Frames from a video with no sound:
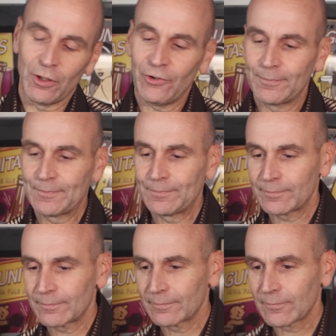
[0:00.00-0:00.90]
do us.
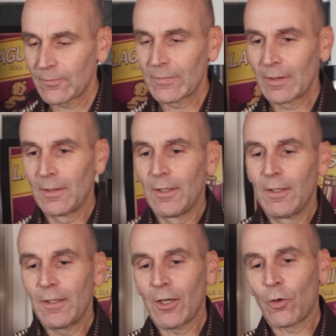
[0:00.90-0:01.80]

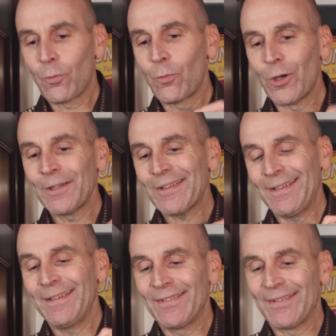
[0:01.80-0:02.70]
Now, what
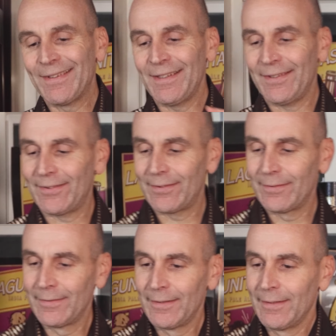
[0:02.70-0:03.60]
is
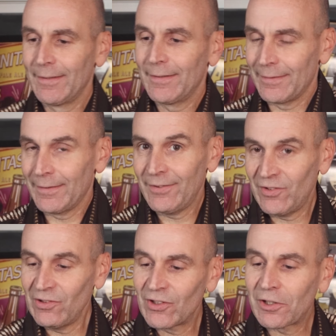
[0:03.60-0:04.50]
this?
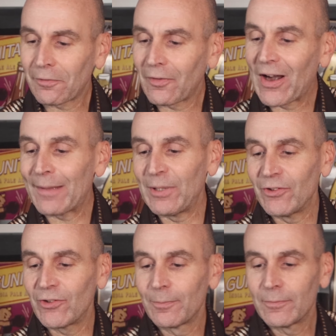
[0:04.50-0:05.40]
This is
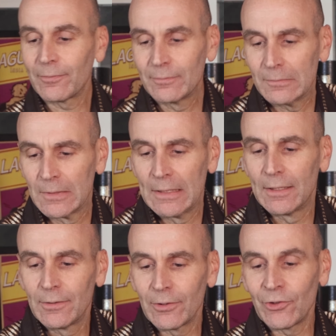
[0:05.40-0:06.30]
Krabby's.
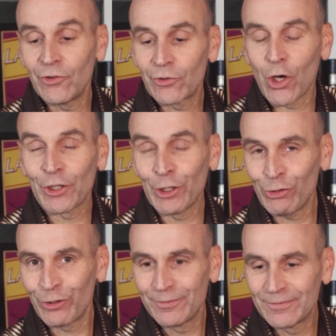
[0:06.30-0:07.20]
This is
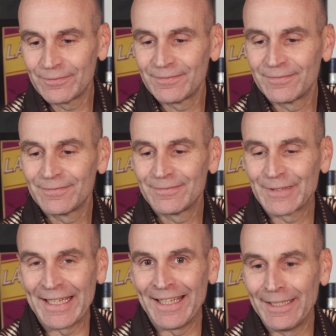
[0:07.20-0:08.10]
Scottish.
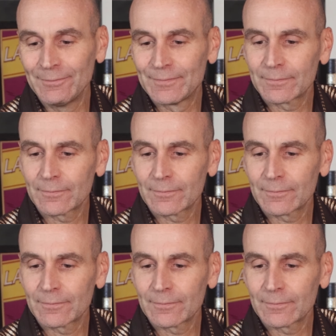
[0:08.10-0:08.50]
This